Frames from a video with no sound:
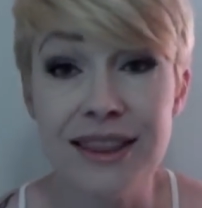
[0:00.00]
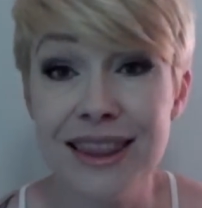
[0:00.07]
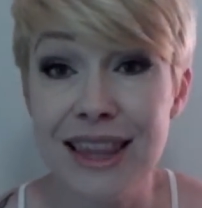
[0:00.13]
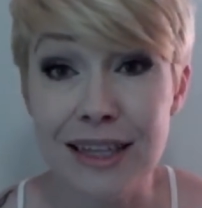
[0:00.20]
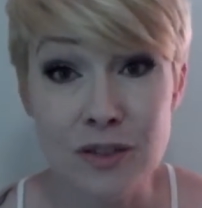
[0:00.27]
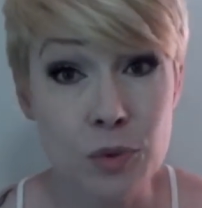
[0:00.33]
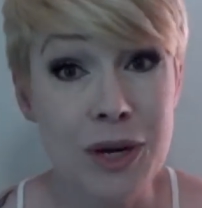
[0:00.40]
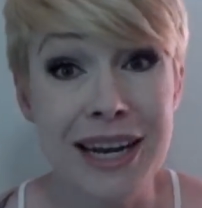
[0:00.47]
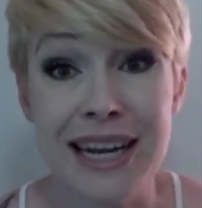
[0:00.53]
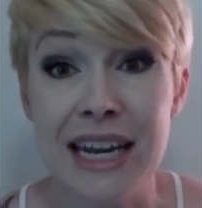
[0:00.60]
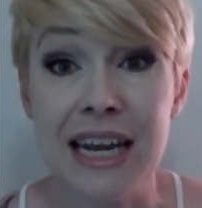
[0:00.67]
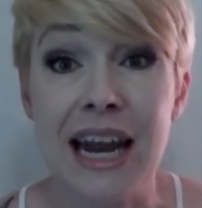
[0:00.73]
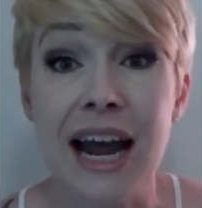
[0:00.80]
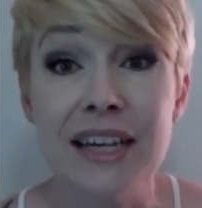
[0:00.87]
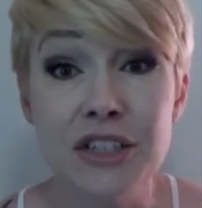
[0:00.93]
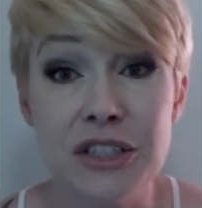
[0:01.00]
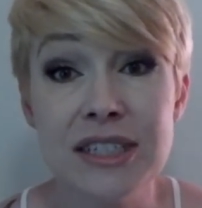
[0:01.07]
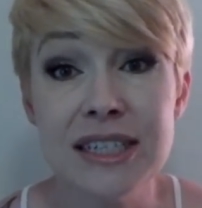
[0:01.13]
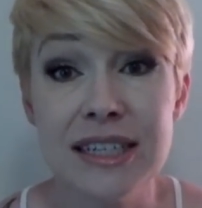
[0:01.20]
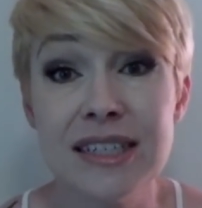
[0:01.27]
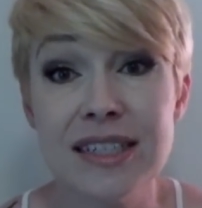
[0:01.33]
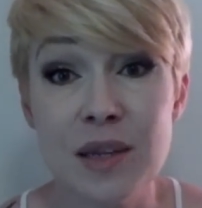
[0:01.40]
That's what I need. I just
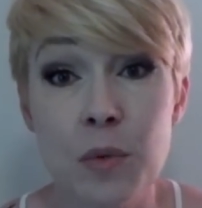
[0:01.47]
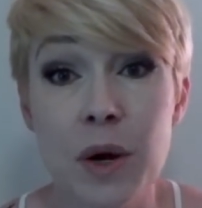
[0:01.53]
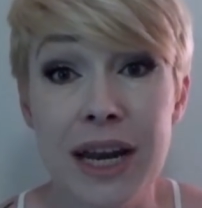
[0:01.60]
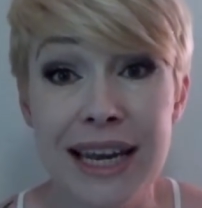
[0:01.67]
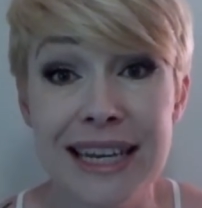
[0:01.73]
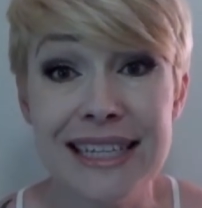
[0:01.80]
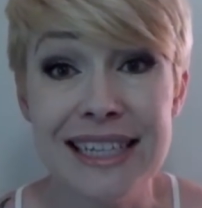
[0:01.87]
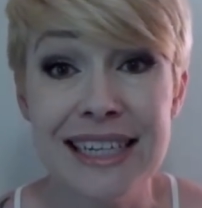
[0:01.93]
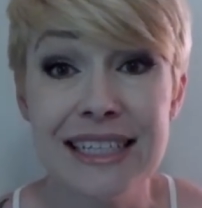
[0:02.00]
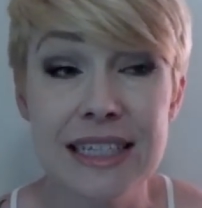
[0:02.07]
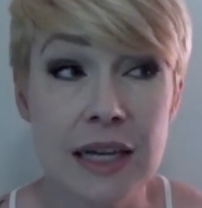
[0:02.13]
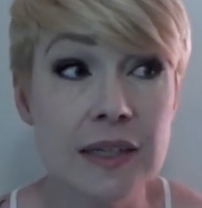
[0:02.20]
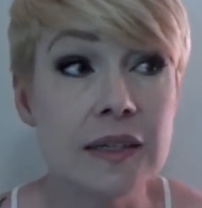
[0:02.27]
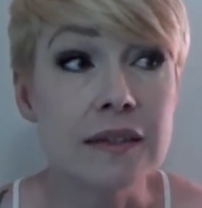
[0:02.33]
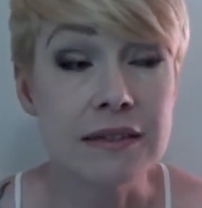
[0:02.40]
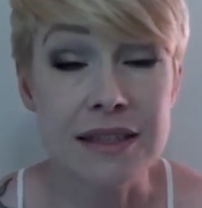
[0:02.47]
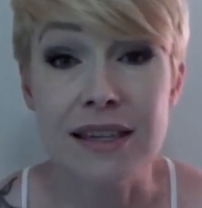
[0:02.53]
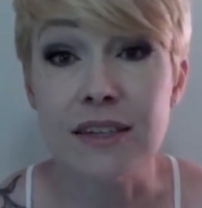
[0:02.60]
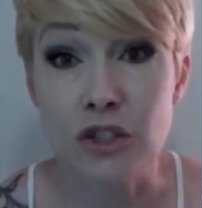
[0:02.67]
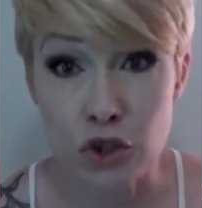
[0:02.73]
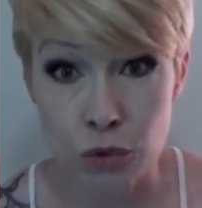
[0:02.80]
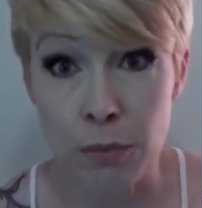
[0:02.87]
need to see what I need to get done,
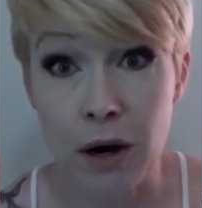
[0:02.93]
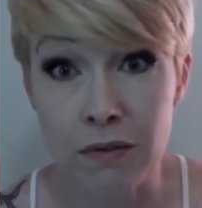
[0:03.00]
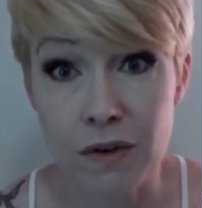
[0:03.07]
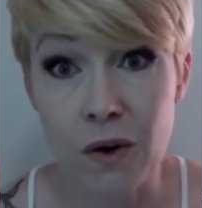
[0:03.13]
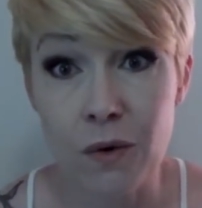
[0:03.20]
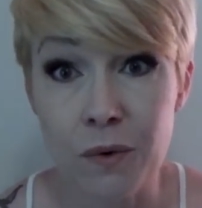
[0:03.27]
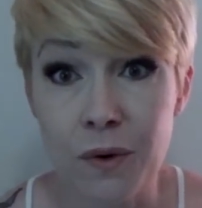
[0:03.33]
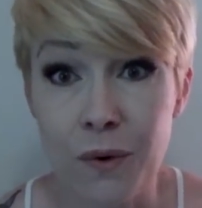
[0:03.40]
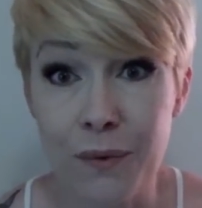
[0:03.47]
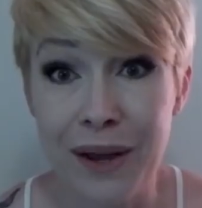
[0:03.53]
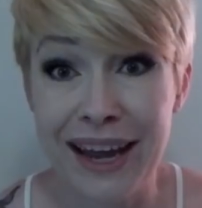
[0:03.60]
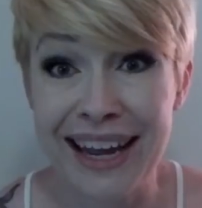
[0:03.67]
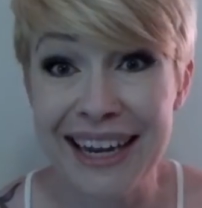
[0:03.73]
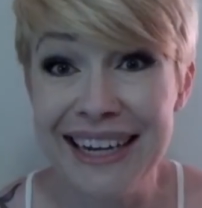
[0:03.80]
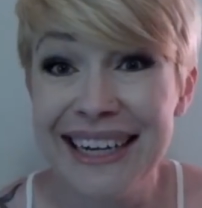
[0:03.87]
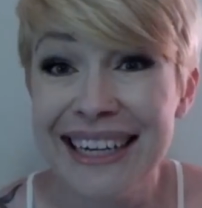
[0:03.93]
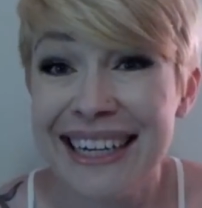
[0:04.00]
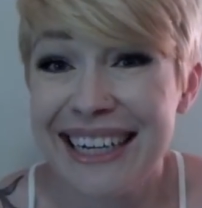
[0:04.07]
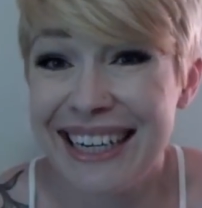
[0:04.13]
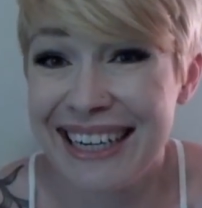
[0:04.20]
say, tomorrow, okay?